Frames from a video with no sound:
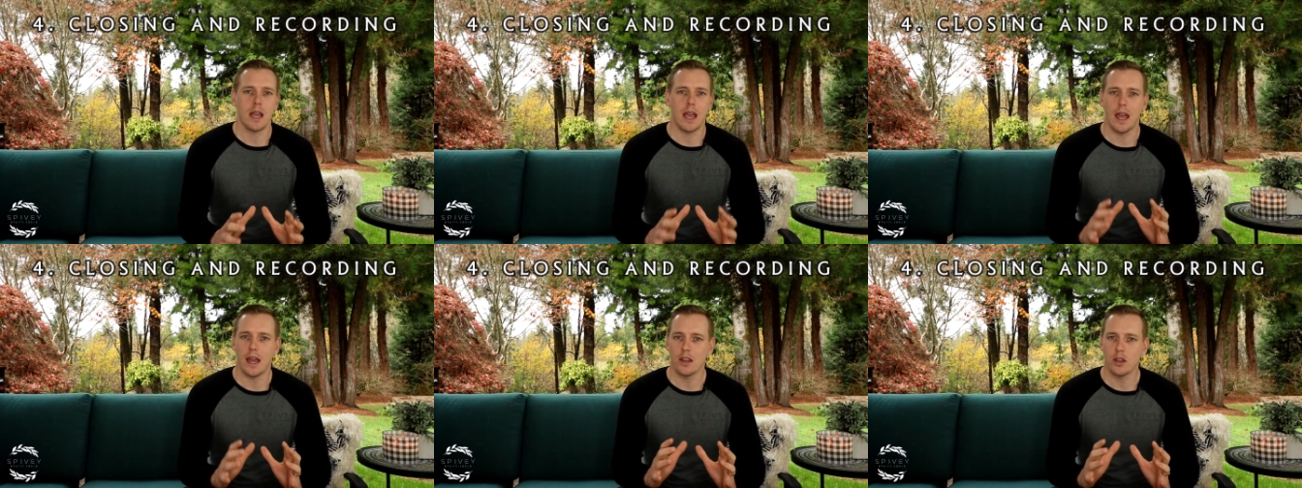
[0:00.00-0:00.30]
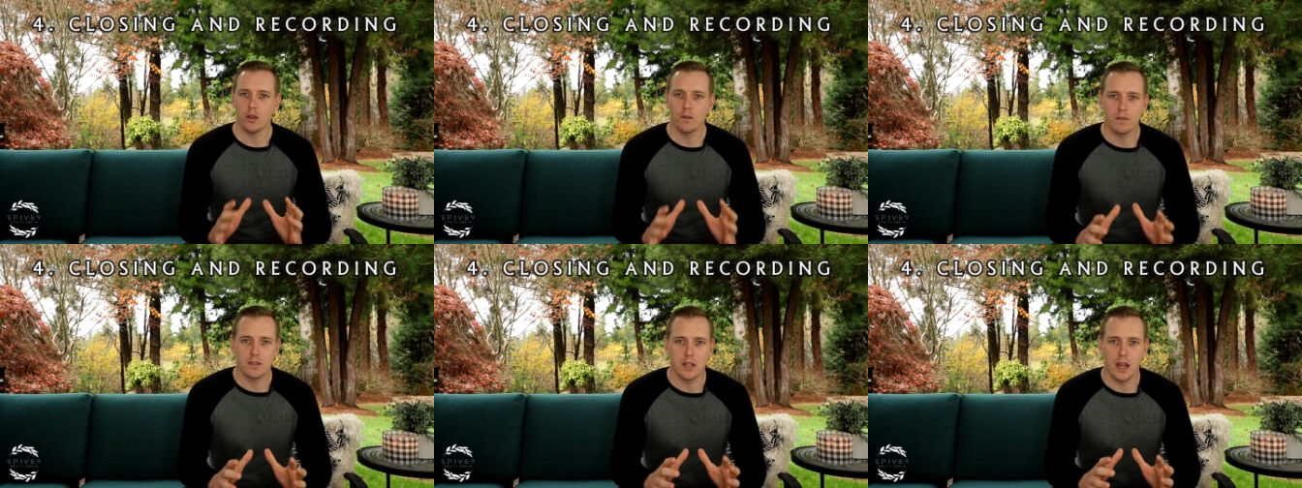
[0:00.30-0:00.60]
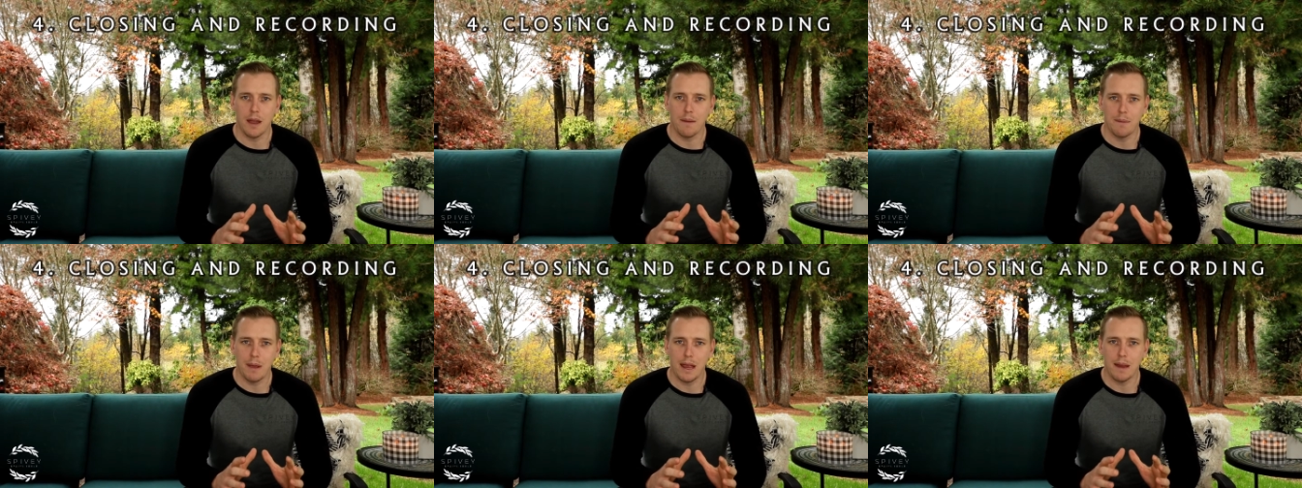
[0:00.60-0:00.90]
and you've
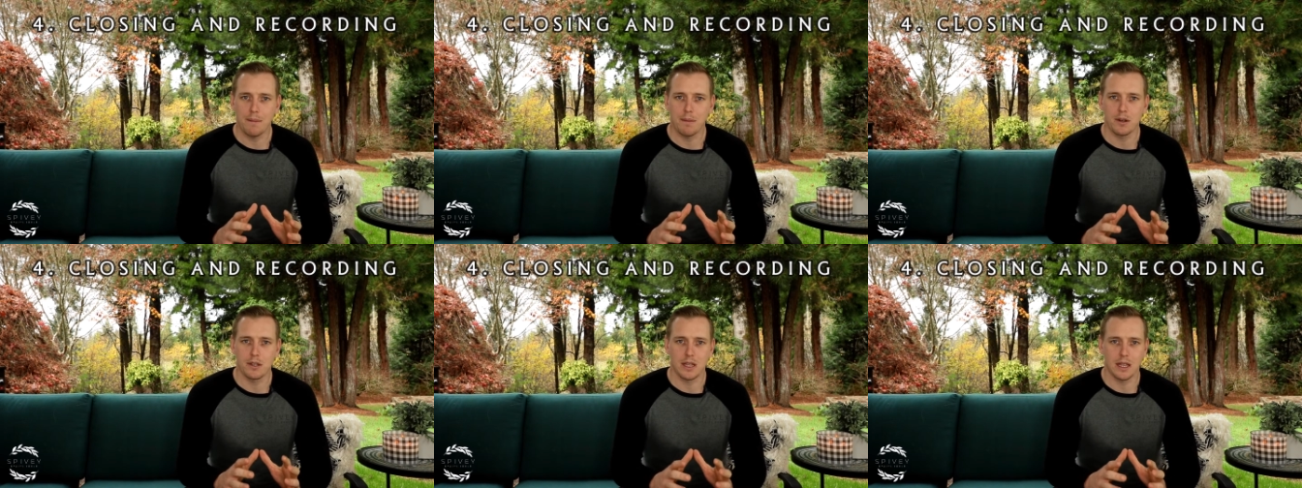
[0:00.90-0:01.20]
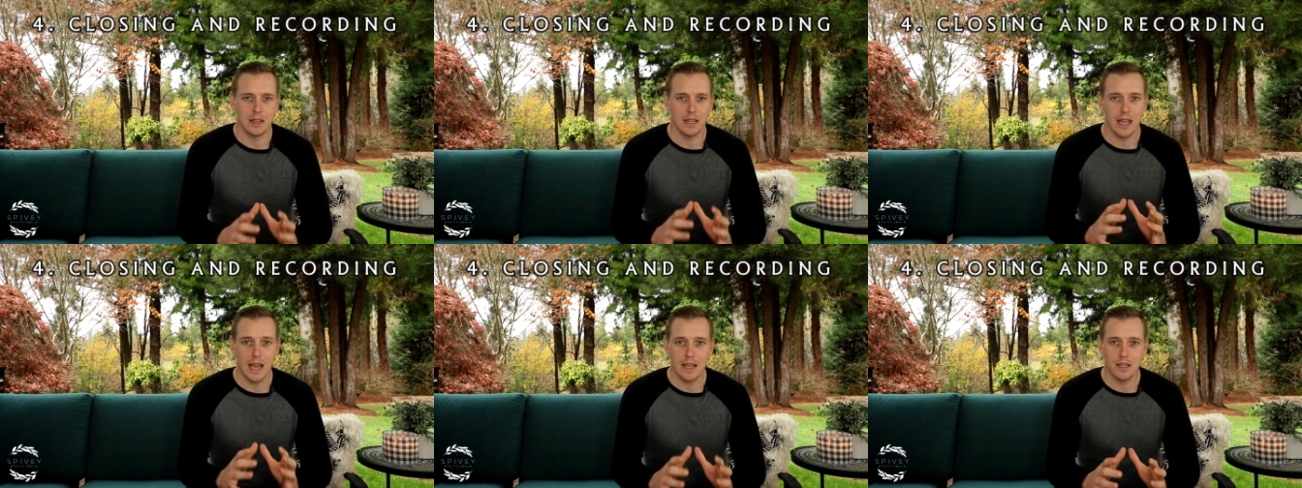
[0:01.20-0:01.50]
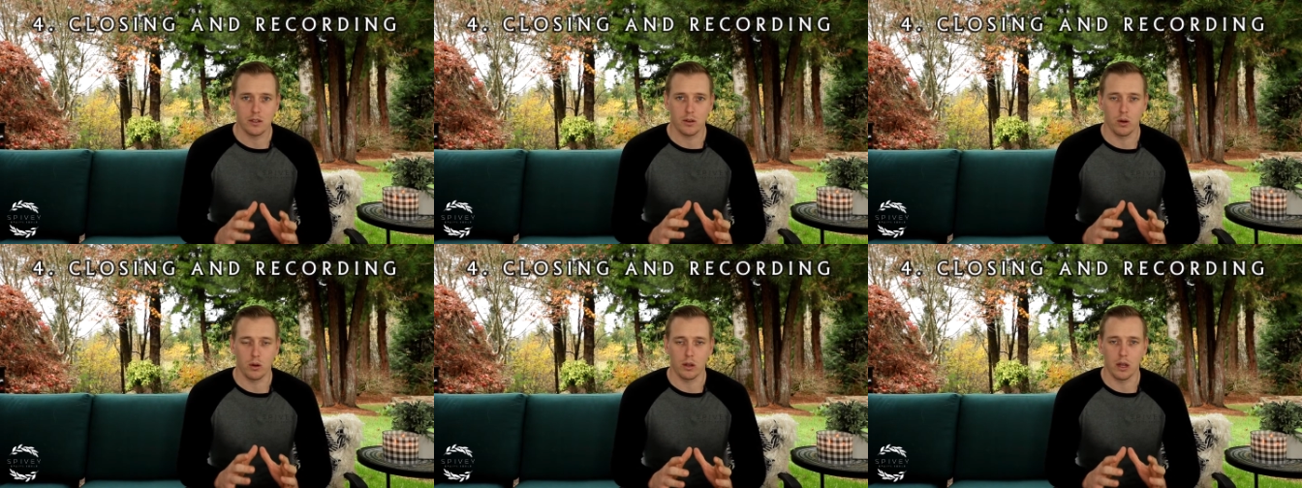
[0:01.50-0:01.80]
signed papers at the
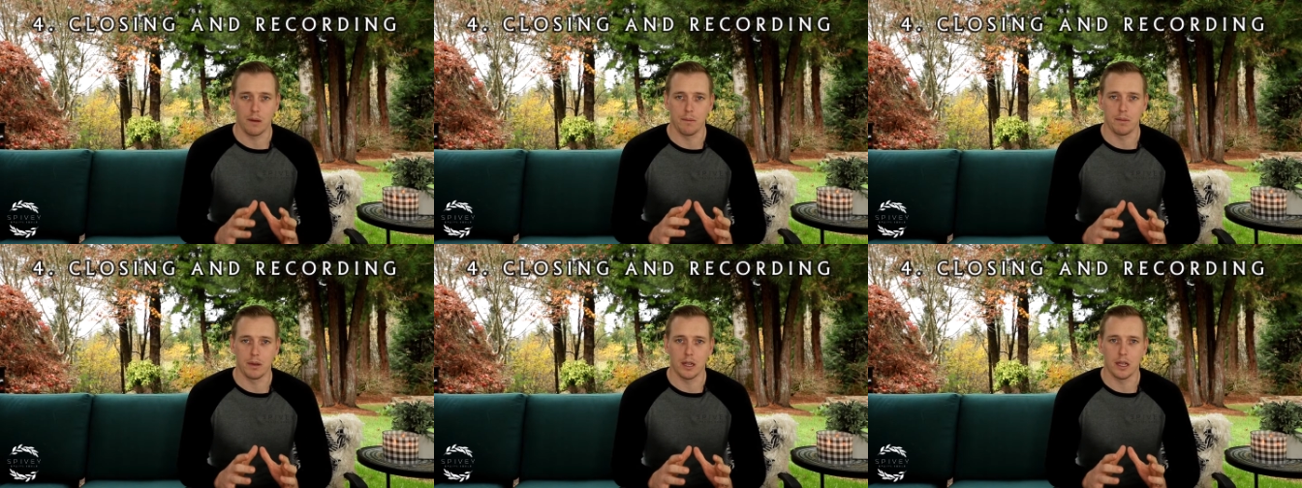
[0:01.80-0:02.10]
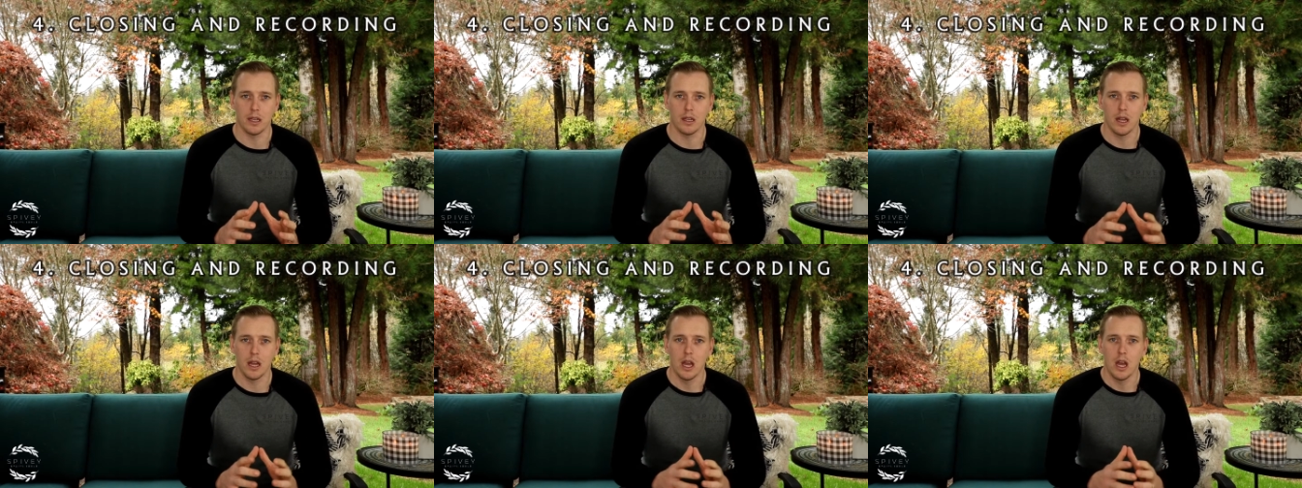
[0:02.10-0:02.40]
escrow company,